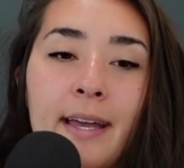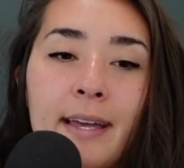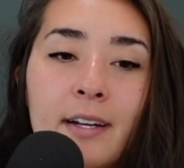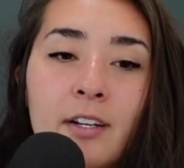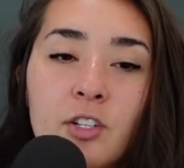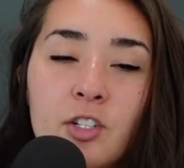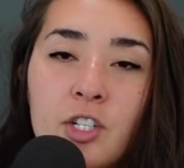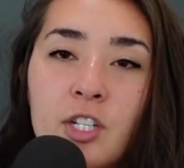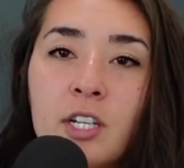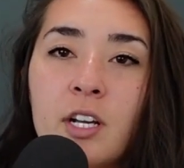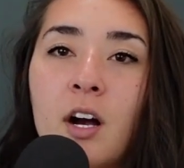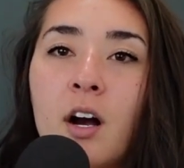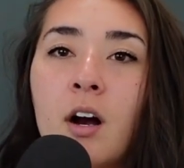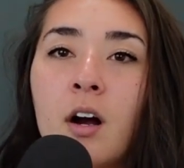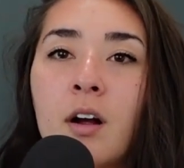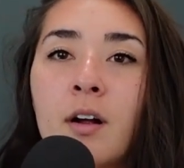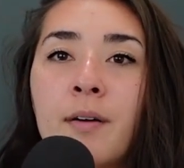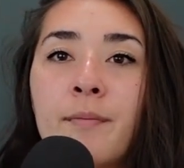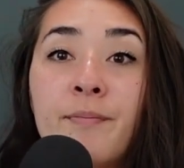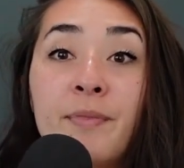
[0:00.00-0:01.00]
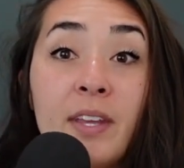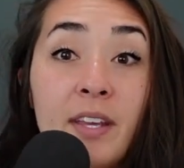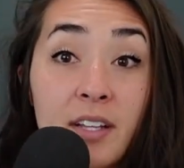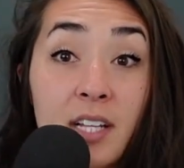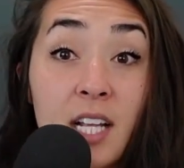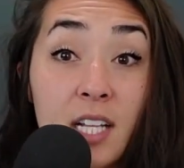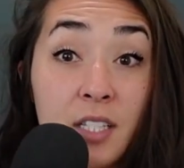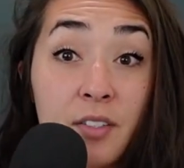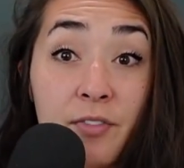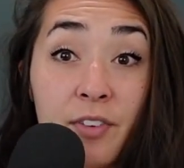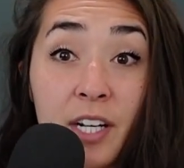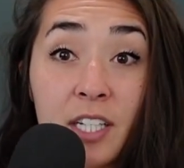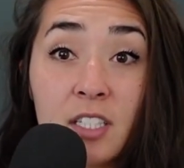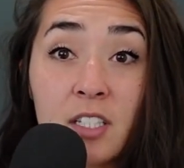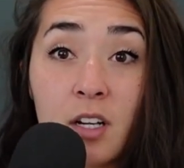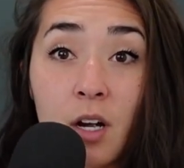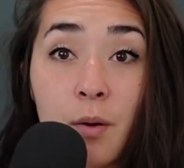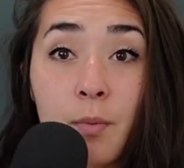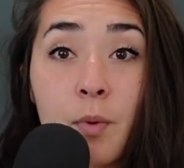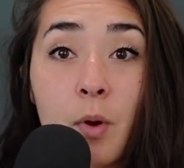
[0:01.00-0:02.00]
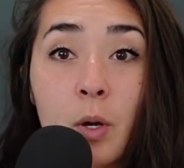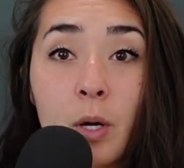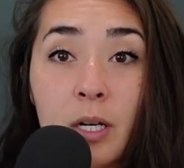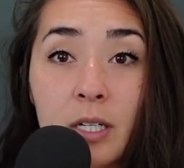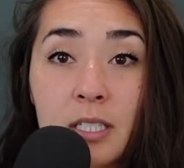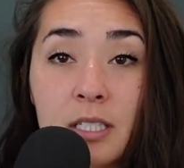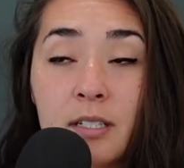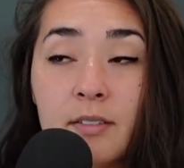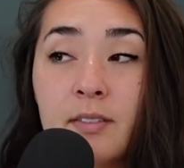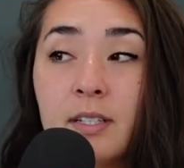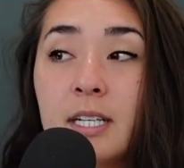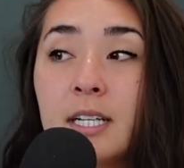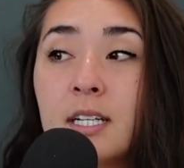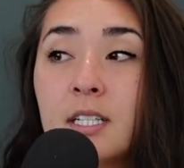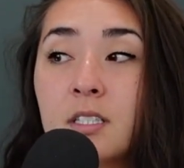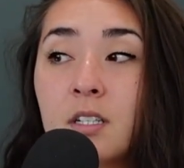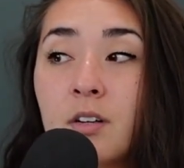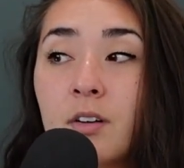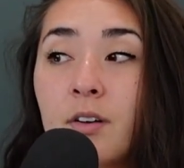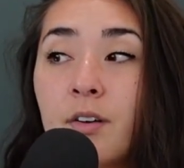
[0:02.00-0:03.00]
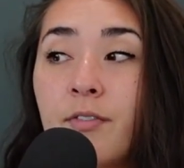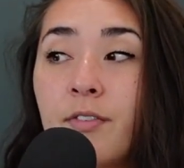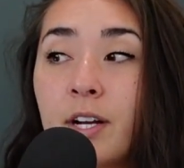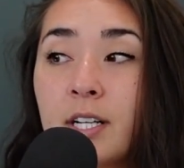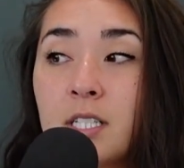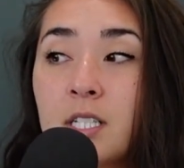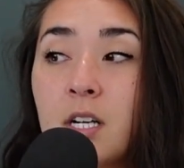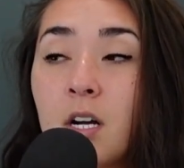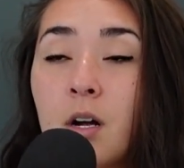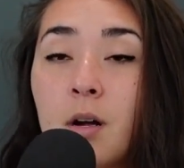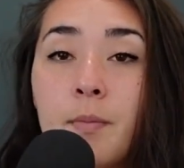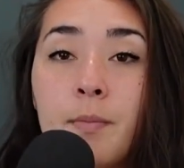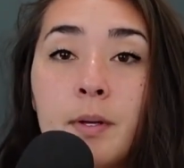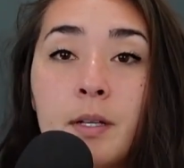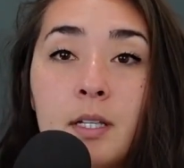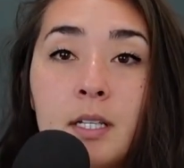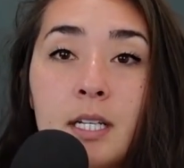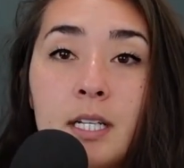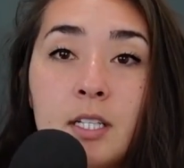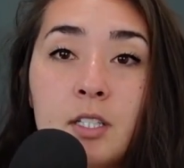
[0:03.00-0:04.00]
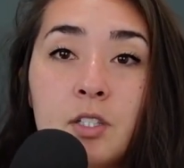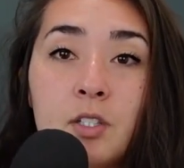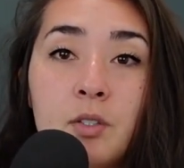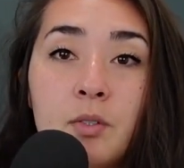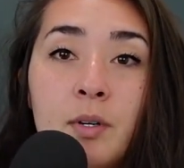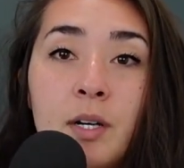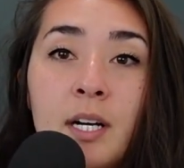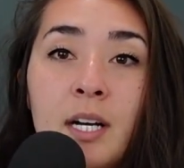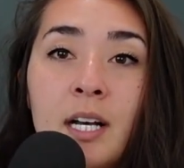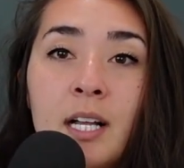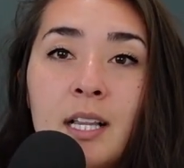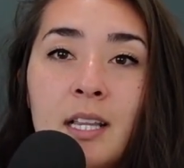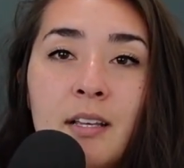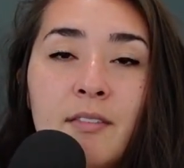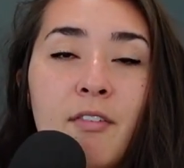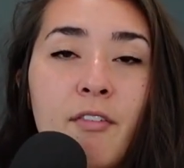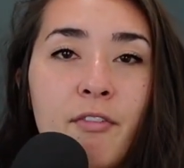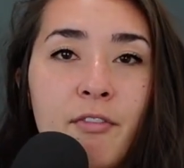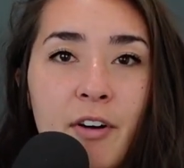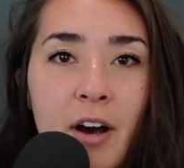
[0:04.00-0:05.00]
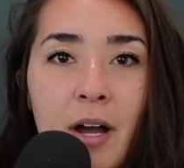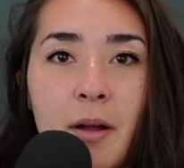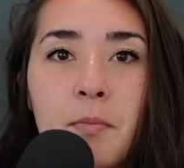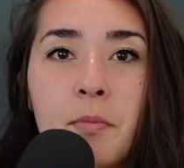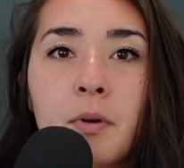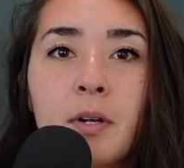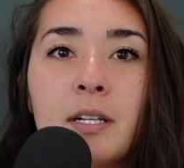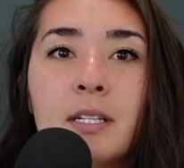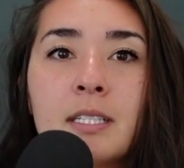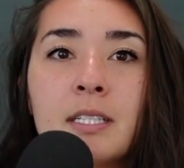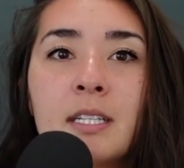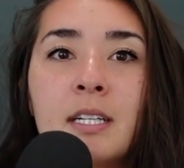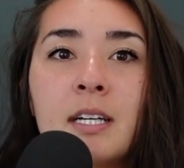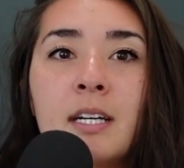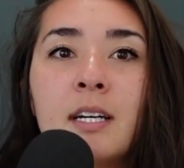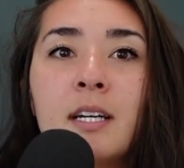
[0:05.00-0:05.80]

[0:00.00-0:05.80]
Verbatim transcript: energy, our it's affecting our productivity, it's our, affecting our ability to live a vibrant